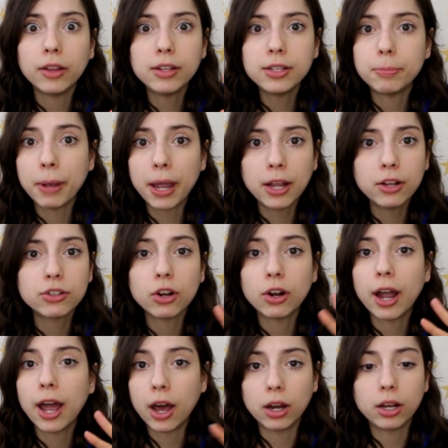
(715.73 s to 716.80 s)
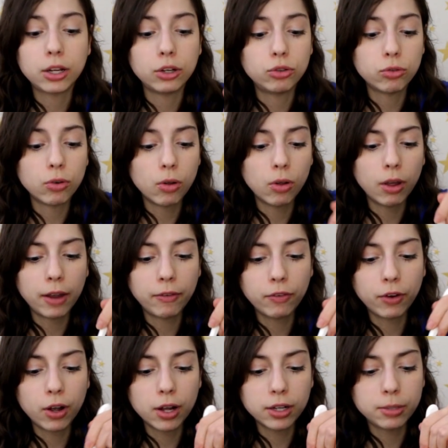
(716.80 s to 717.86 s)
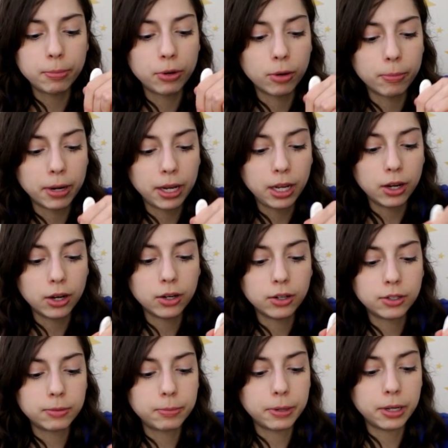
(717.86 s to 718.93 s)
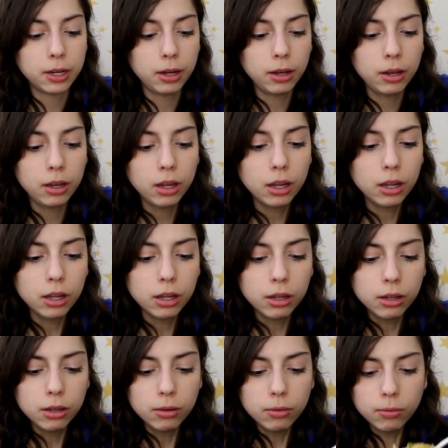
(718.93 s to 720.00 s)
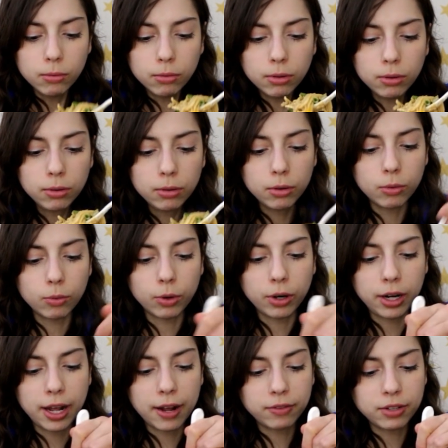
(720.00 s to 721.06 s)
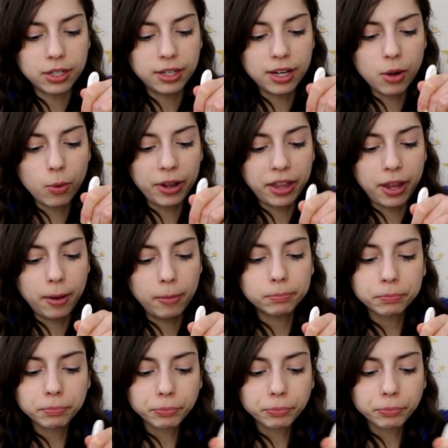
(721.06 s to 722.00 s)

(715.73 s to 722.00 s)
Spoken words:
These bangs are out of control. I forgot to put on my ears, but we're going to have to deal with it.